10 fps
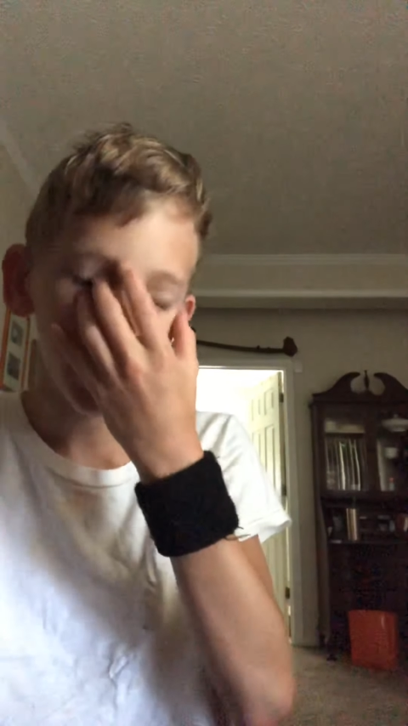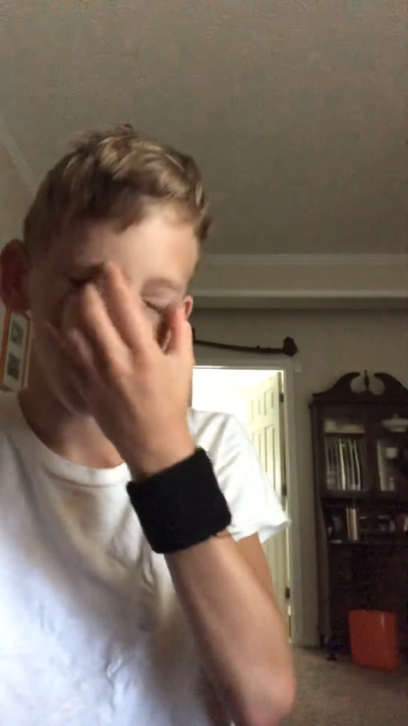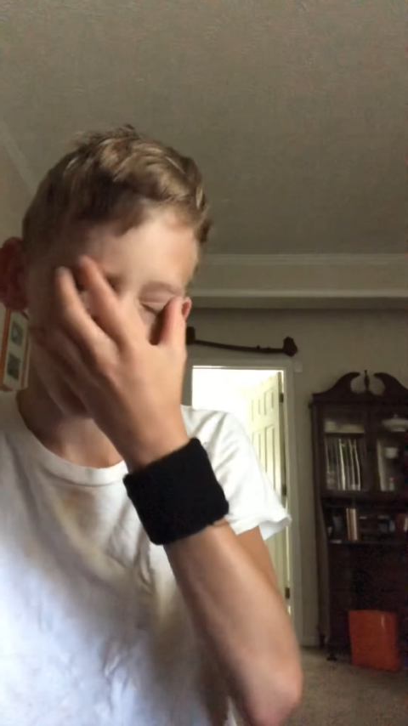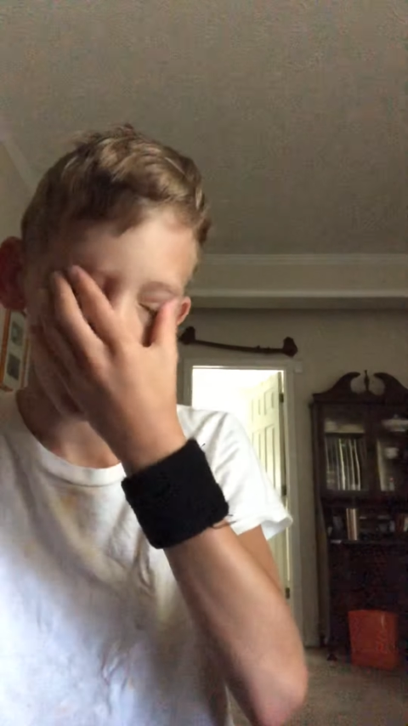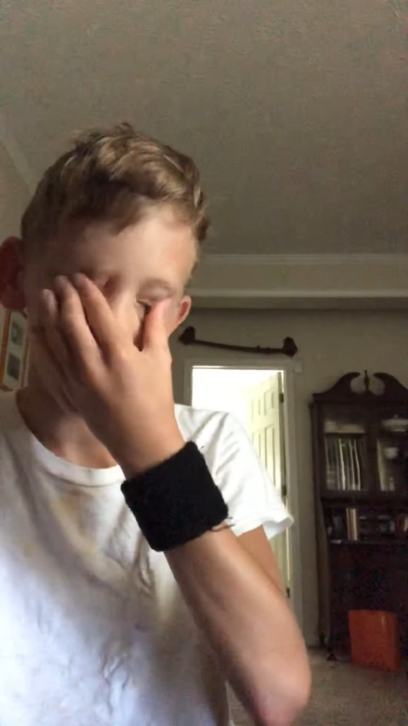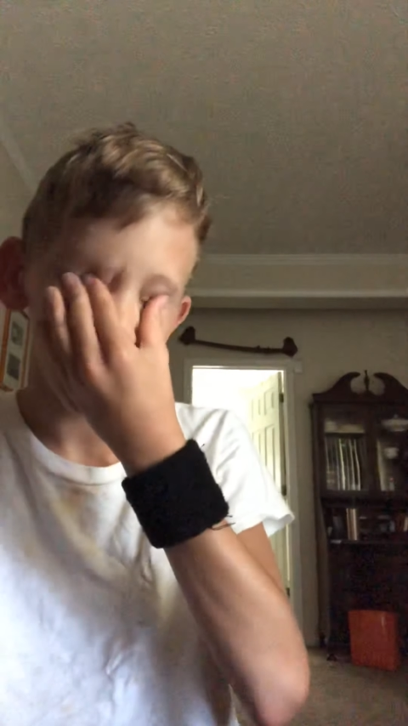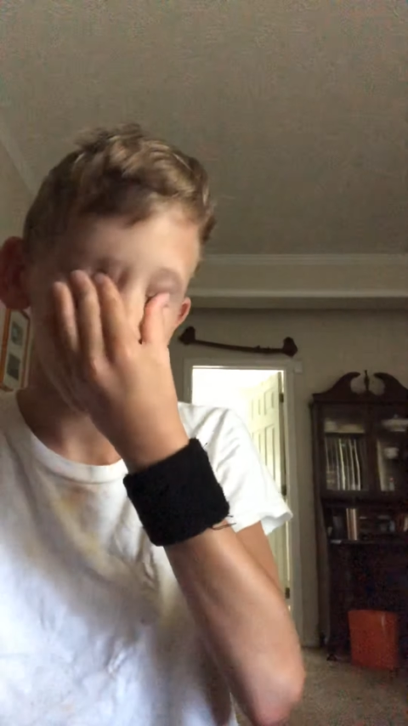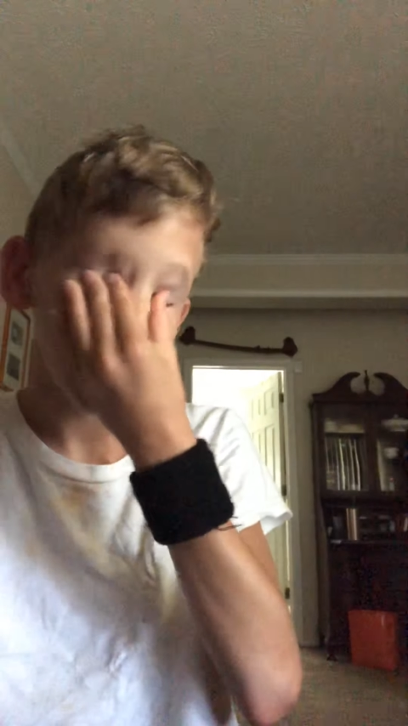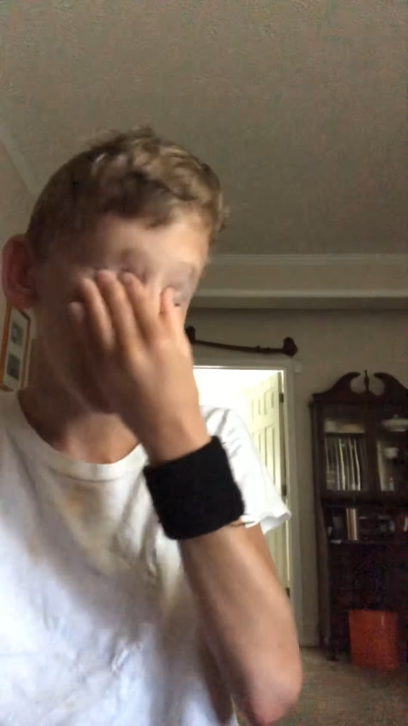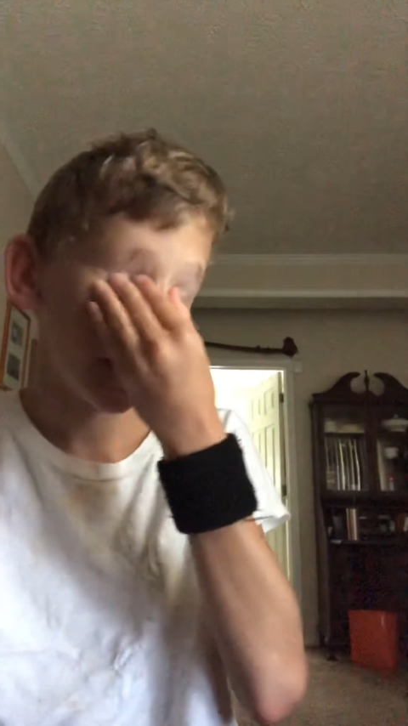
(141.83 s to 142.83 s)
if I,
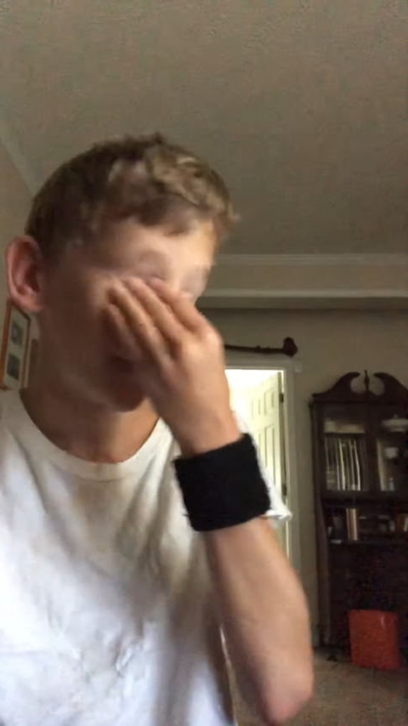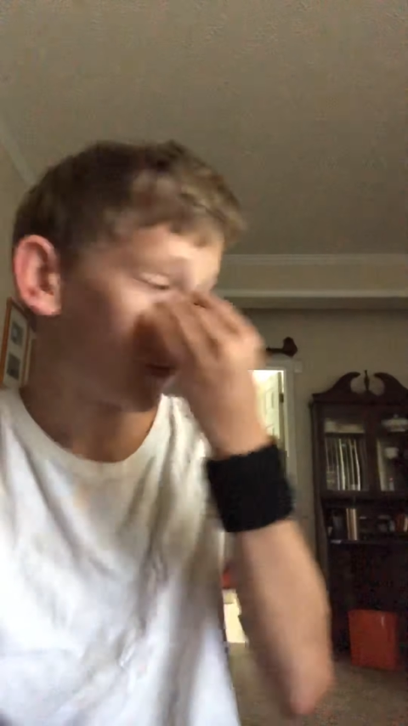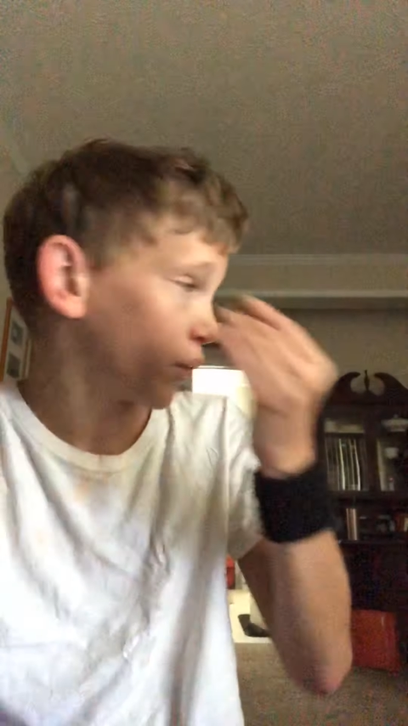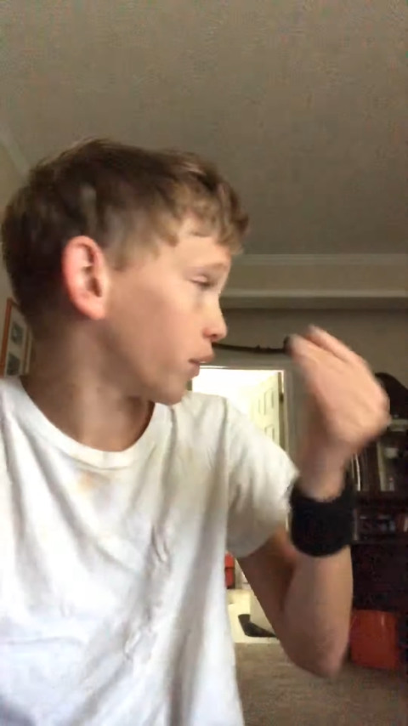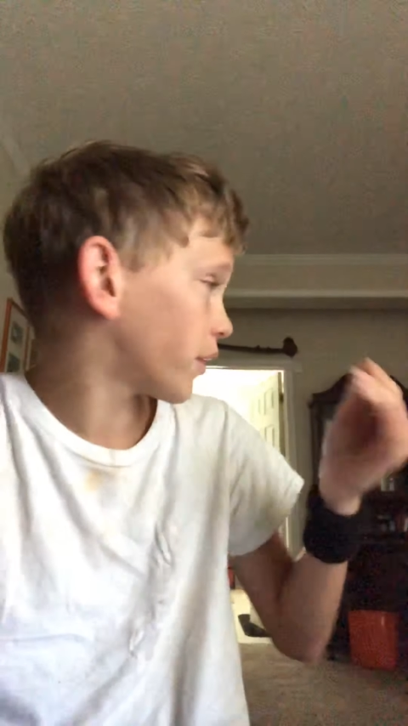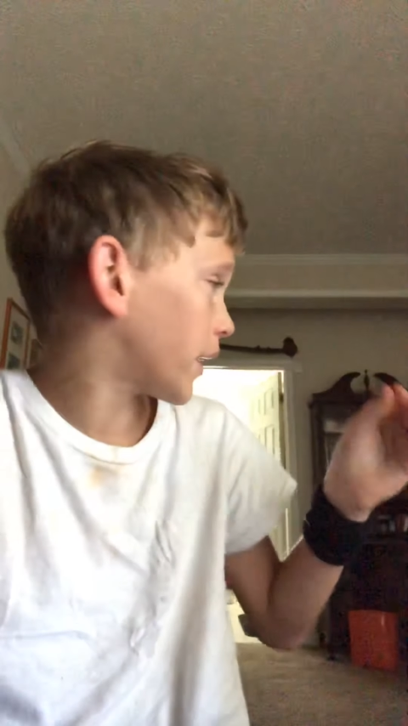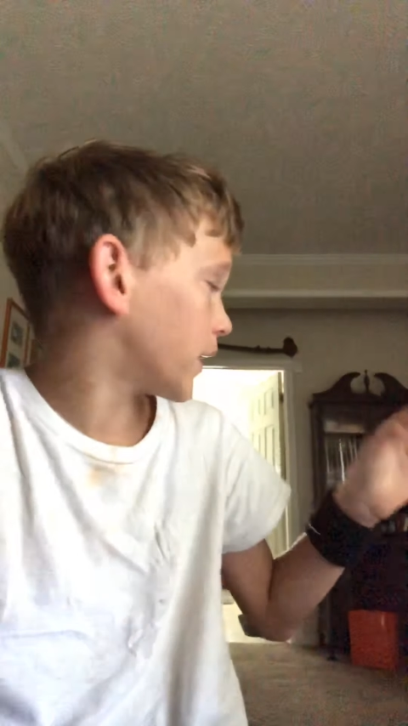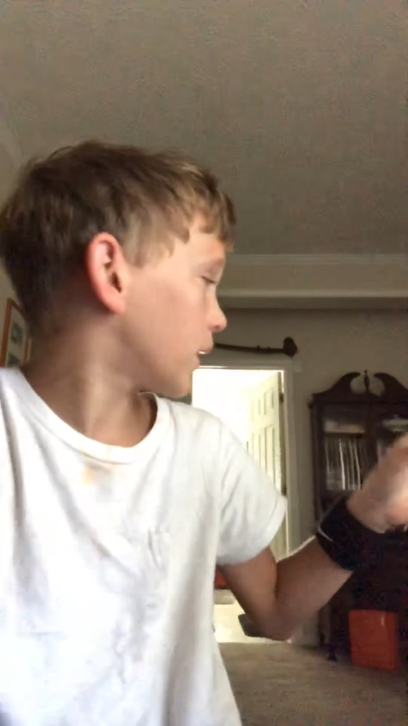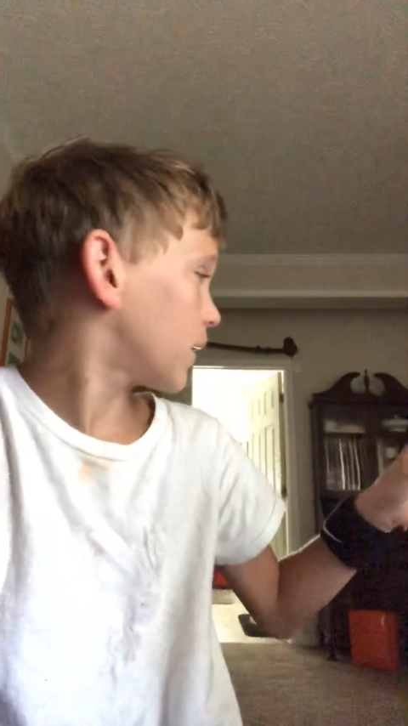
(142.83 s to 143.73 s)
if it was like,